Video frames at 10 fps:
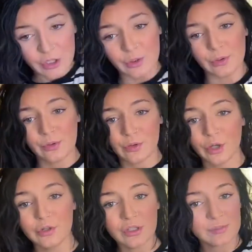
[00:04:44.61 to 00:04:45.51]
you
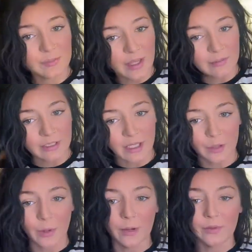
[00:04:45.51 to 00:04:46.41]
could just be able to get
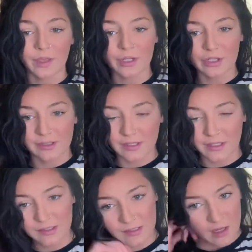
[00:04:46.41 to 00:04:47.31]
away with like just
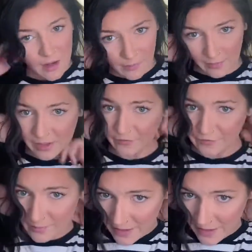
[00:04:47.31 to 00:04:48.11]
this. But I'm going to flip my